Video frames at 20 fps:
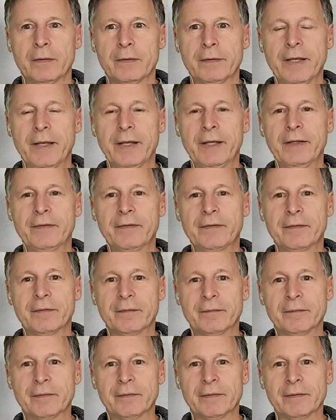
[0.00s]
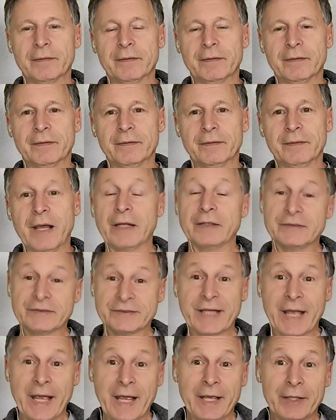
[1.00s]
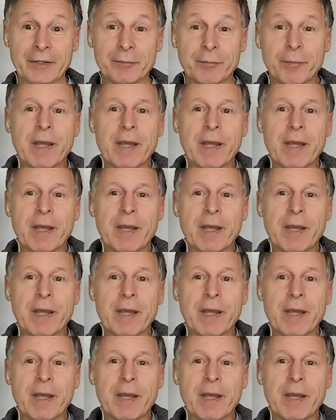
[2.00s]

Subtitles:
that and sad